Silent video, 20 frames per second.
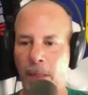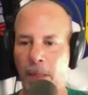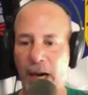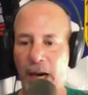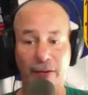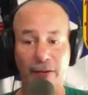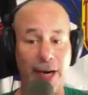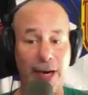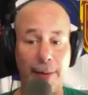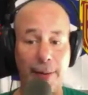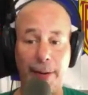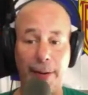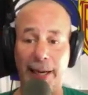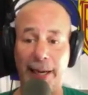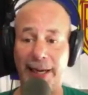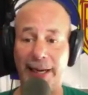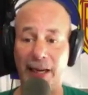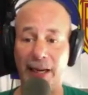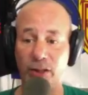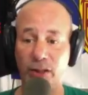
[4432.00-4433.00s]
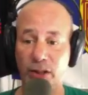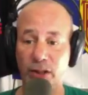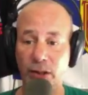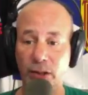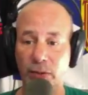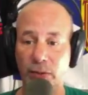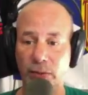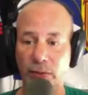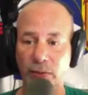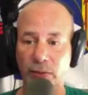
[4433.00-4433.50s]
I have an iPad Air
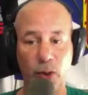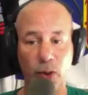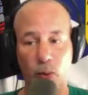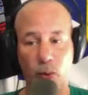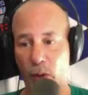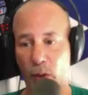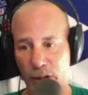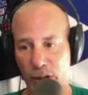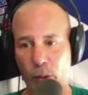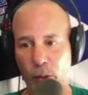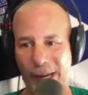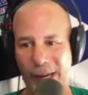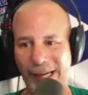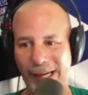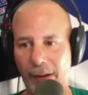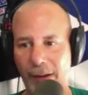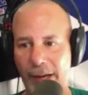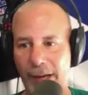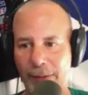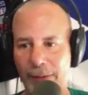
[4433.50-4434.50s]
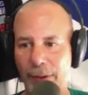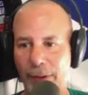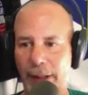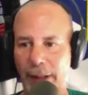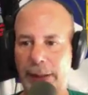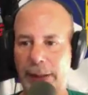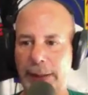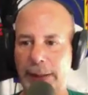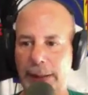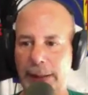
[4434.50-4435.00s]
2, which works great on
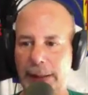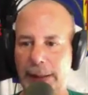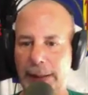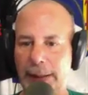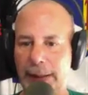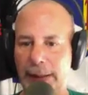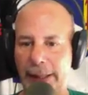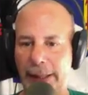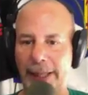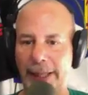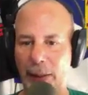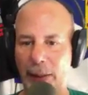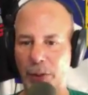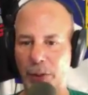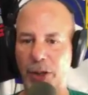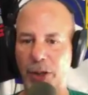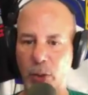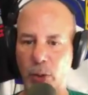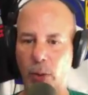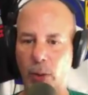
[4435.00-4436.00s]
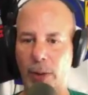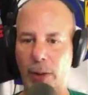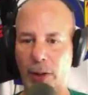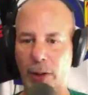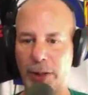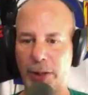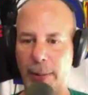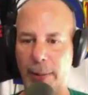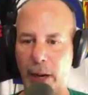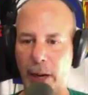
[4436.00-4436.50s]
everything. I got it when the newer
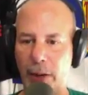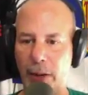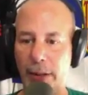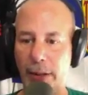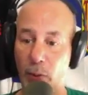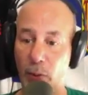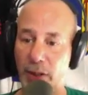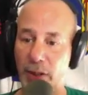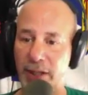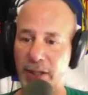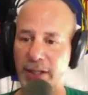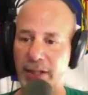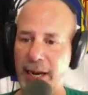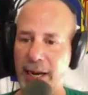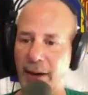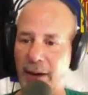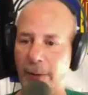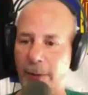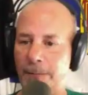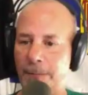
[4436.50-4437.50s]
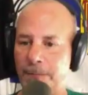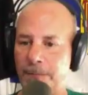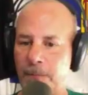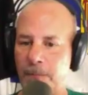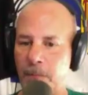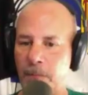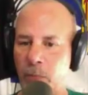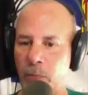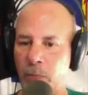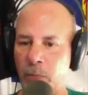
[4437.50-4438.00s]
models came out, and it was on sale.
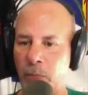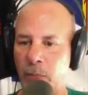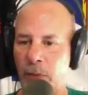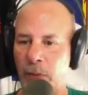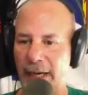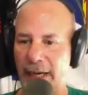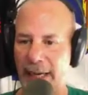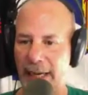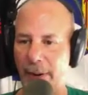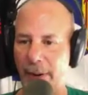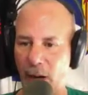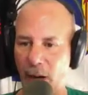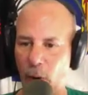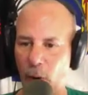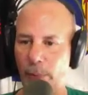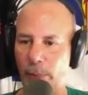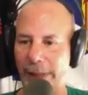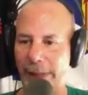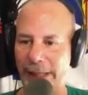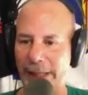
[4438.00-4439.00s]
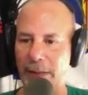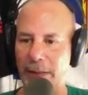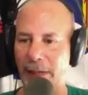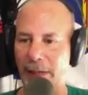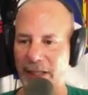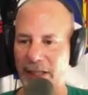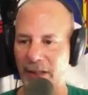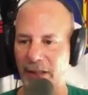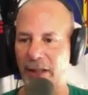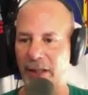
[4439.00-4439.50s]
I gave my old Mini to
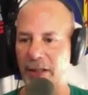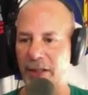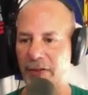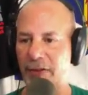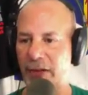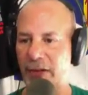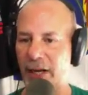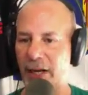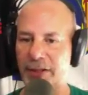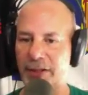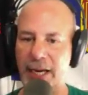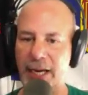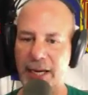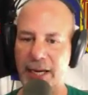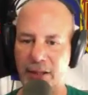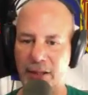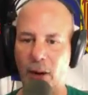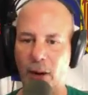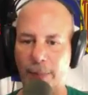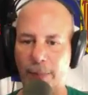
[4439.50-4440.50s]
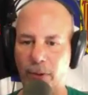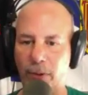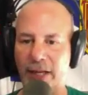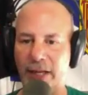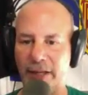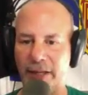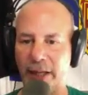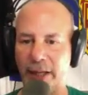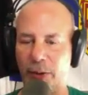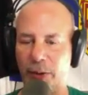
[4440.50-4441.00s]
my son's fiancée, so upgrade
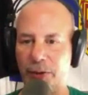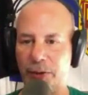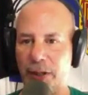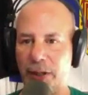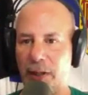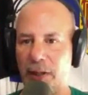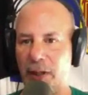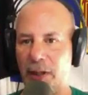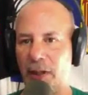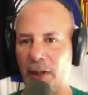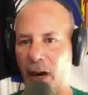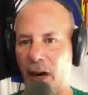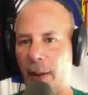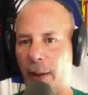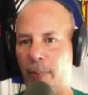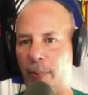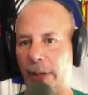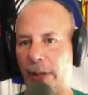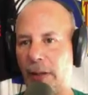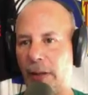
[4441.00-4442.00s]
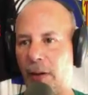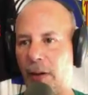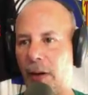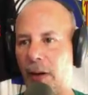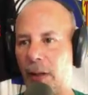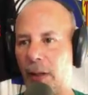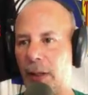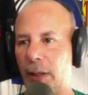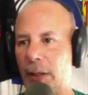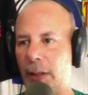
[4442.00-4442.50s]
cycles are pretty long.